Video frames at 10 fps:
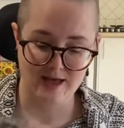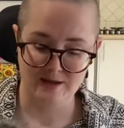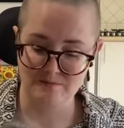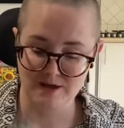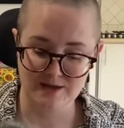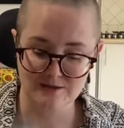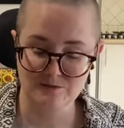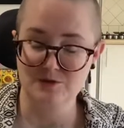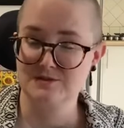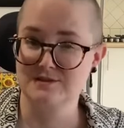and making
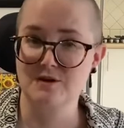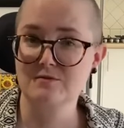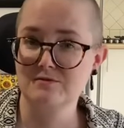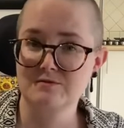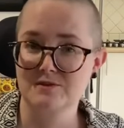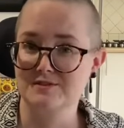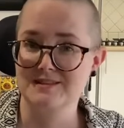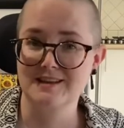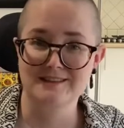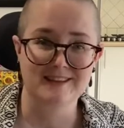them yourself because
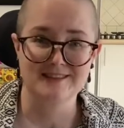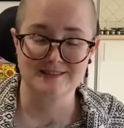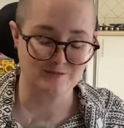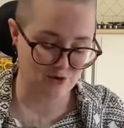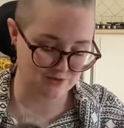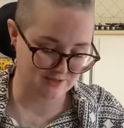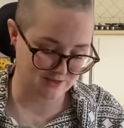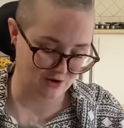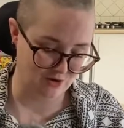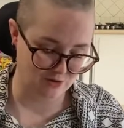then it ends up
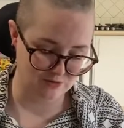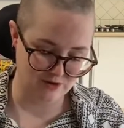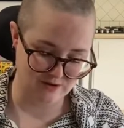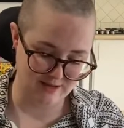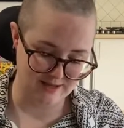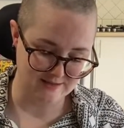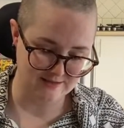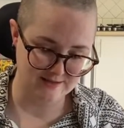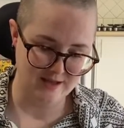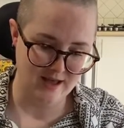costing a whole lot
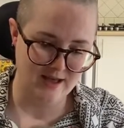less.